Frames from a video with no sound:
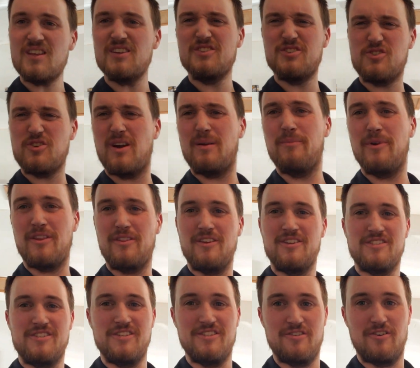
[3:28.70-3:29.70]
Just trying to make
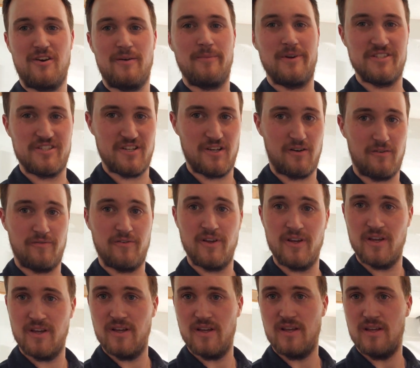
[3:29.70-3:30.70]
things easier on myself,
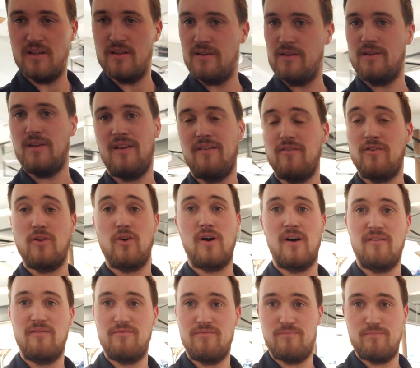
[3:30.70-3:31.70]
even though
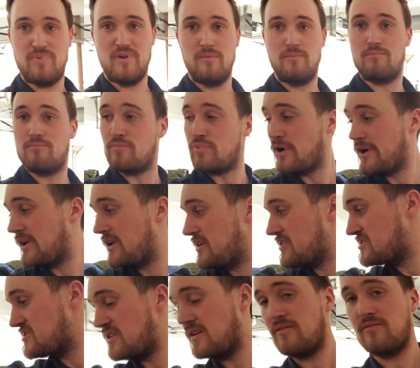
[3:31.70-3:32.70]
I've been breaking
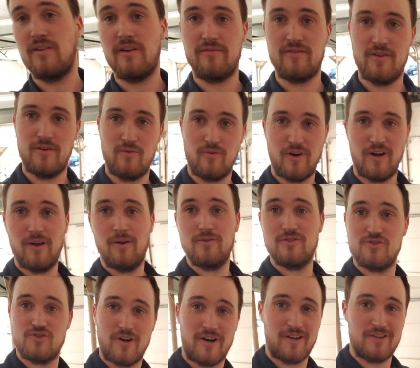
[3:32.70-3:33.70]
stuff left and right,
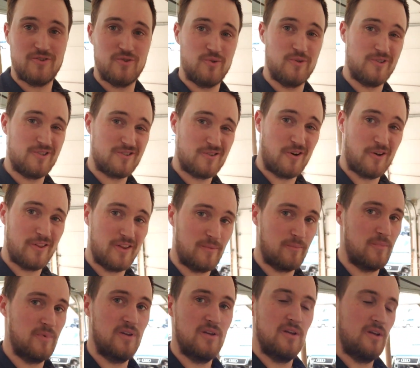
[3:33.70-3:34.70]
trying to install
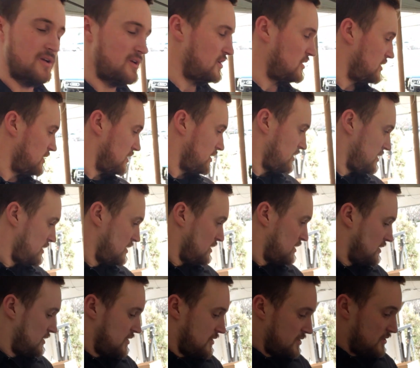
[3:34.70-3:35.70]
them.
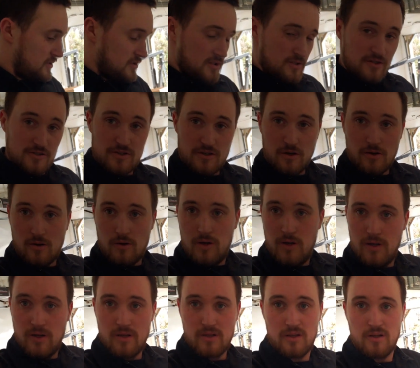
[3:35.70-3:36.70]
So
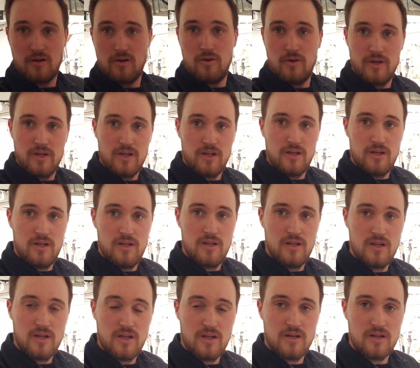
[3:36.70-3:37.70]
gonna go ahead
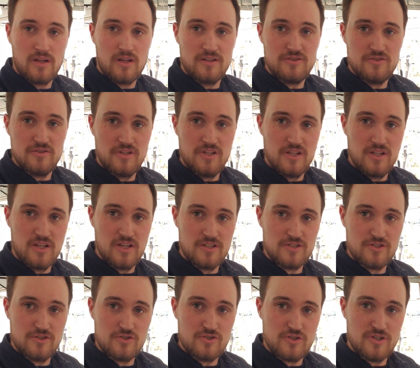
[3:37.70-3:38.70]
and get to the
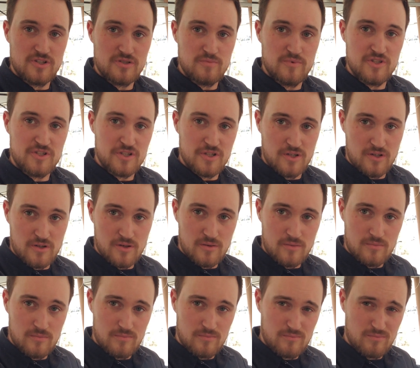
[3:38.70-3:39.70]
engine transmission.
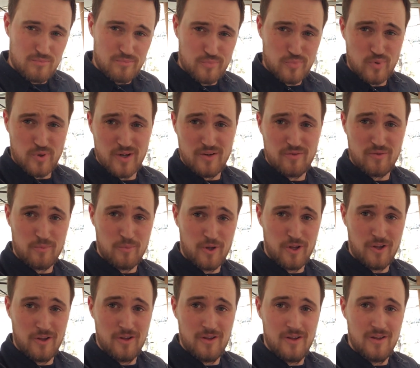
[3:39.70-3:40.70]
Pray for
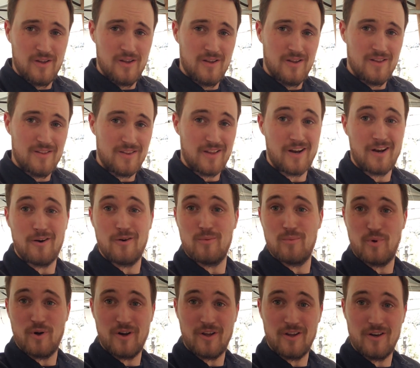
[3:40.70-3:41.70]
me that I don't
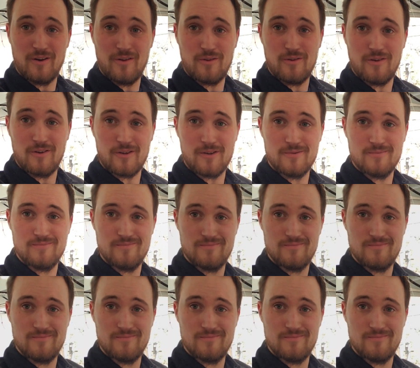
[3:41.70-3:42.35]
break anything.